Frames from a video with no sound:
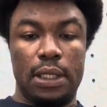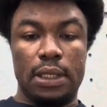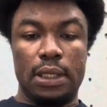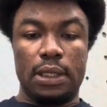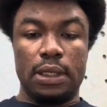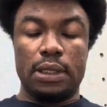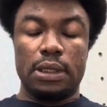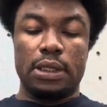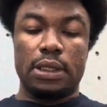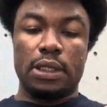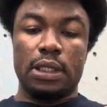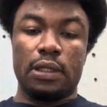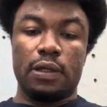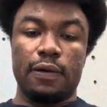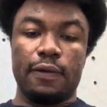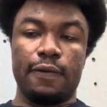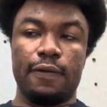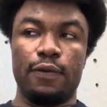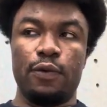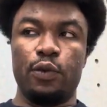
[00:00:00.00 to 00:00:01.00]
instead
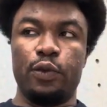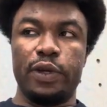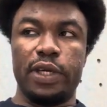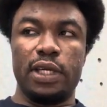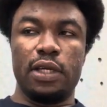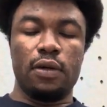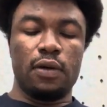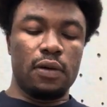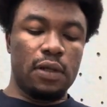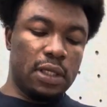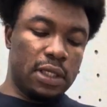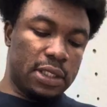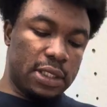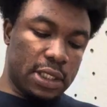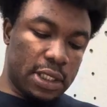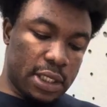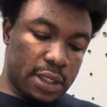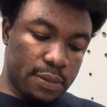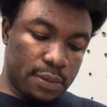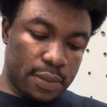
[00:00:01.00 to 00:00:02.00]
of we only
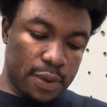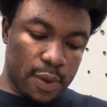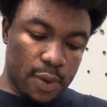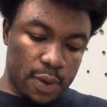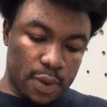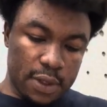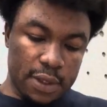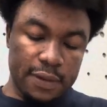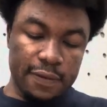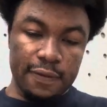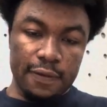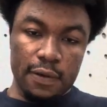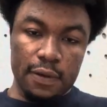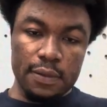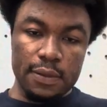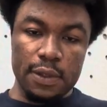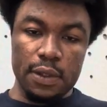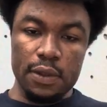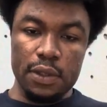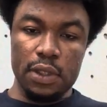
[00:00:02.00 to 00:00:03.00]
taking posts from
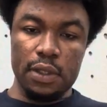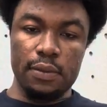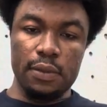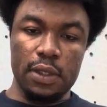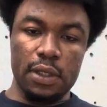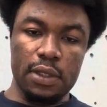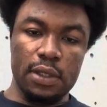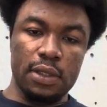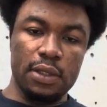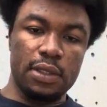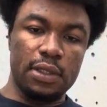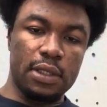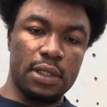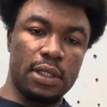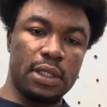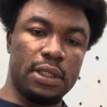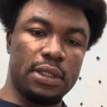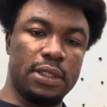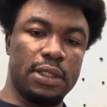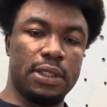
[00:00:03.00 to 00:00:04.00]
social media
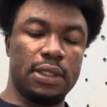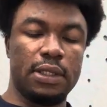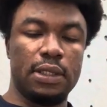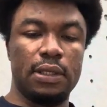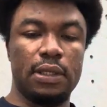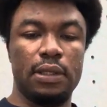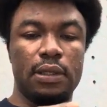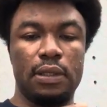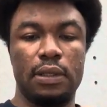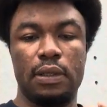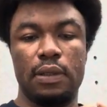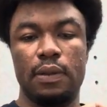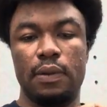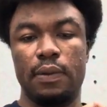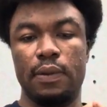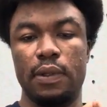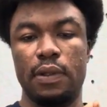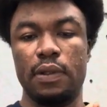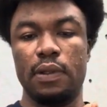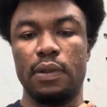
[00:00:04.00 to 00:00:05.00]
sites,
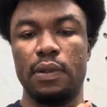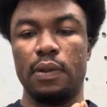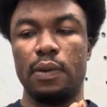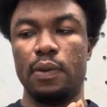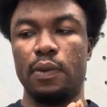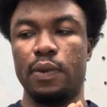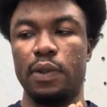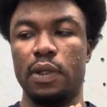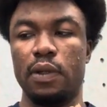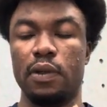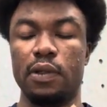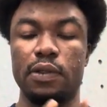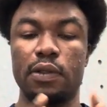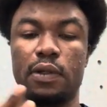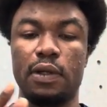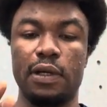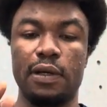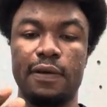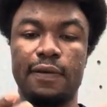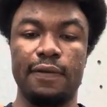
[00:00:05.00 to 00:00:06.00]
we also
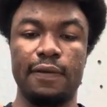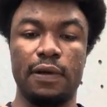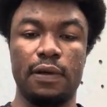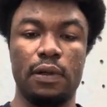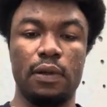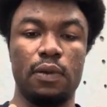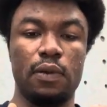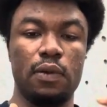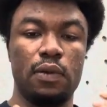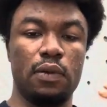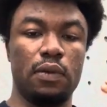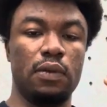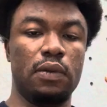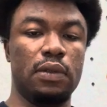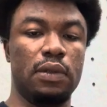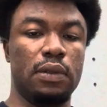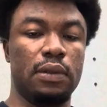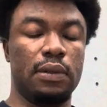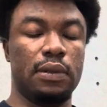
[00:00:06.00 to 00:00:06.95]
have our own